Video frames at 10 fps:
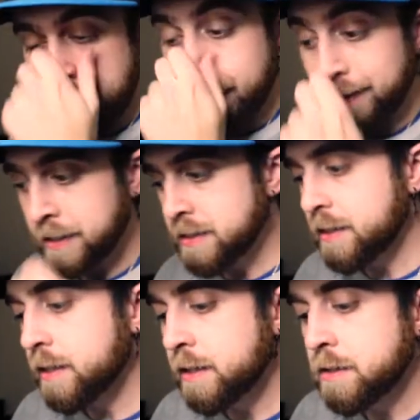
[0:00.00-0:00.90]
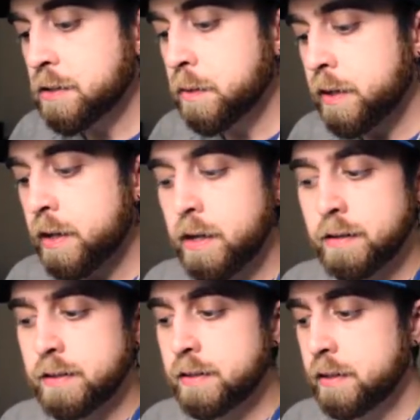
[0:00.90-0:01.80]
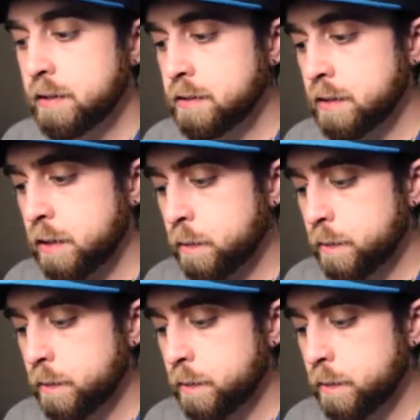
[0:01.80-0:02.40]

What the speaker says: right, let's get into it. So,